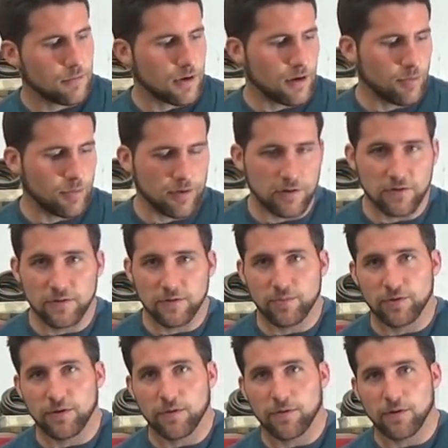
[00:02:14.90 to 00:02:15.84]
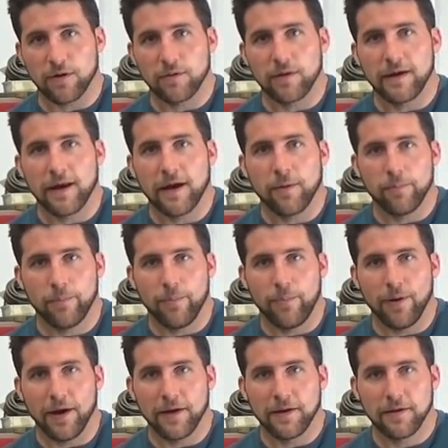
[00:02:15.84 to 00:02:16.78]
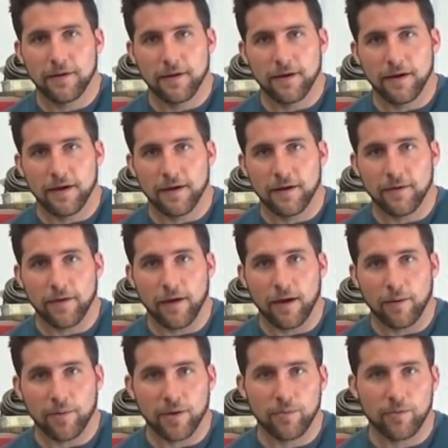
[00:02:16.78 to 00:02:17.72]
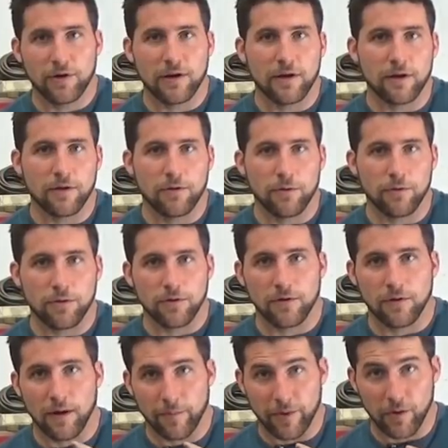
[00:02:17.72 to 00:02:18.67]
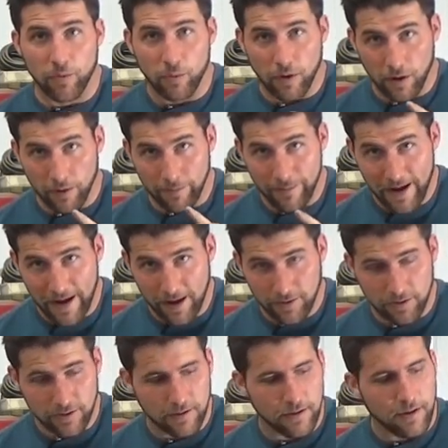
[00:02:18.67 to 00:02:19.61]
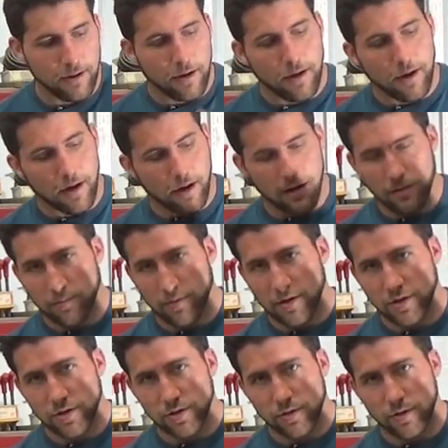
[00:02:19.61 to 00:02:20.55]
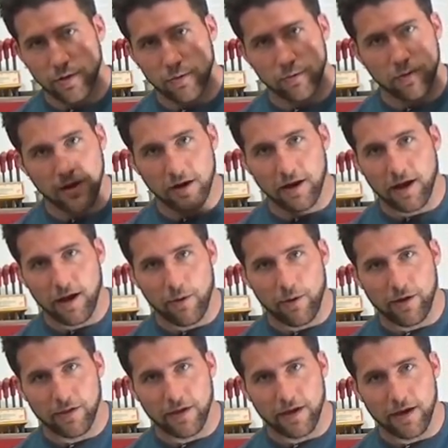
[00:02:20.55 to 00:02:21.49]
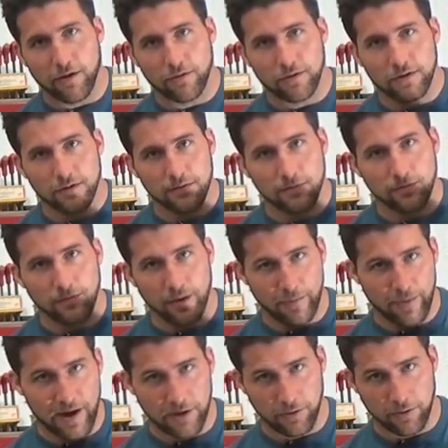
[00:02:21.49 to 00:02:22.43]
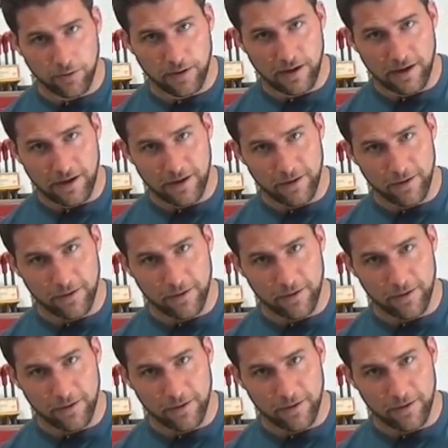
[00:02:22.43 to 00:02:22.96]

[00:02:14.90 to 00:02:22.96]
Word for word: in a position to put those on right now, but uh, I'm gonna bring you in closer. I'm gonna wear a mask and I'm gonna show you kind of how I lay out my pattern thing in